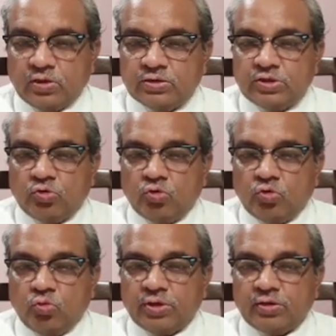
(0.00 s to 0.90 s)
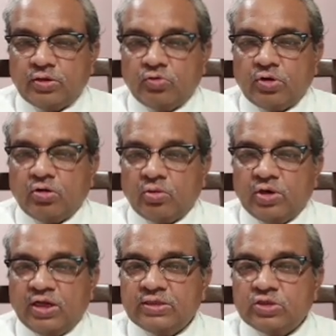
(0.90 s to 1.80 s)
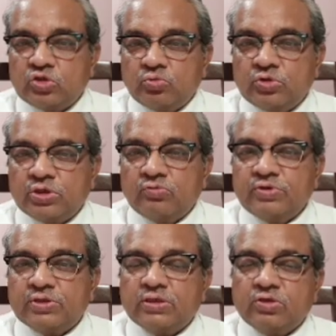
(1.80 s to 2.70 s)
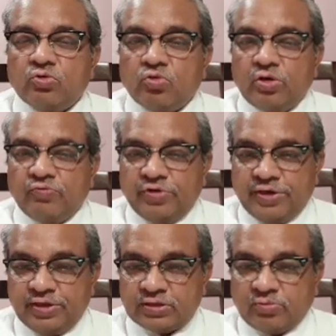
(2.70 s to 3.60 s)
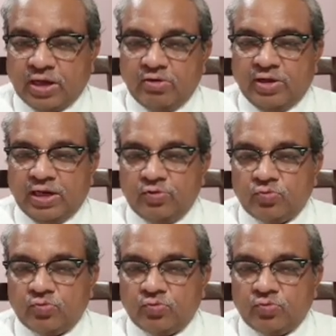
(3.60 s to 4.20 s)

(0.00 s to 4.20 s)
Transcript: 0 to 1. Your normalized distribution, we say 0 to infinity, some high value.